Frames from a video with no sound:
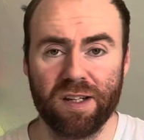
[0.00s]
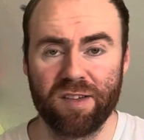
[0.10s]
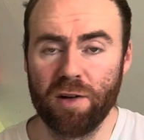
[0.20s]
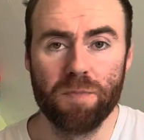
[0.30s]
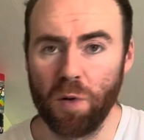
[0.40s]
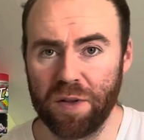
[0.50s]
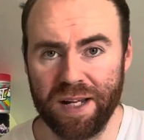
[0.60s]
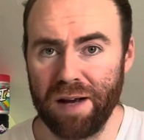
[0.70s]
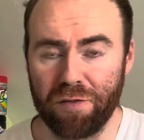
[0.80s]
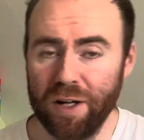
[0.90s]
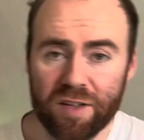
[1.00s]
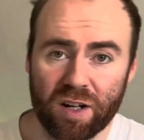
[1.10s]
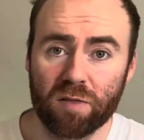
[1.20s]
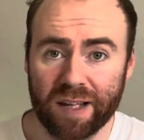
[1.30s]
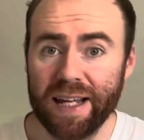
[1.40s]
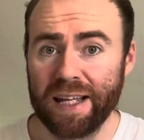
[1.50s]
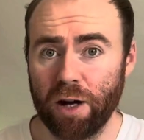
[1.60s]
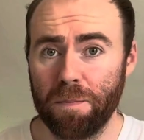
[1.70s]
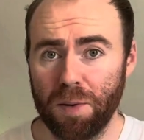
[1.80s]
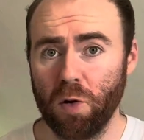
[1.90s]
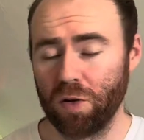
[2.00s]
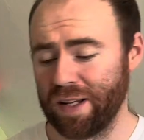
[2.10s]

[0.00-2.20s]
still more than average. I'll take it on board.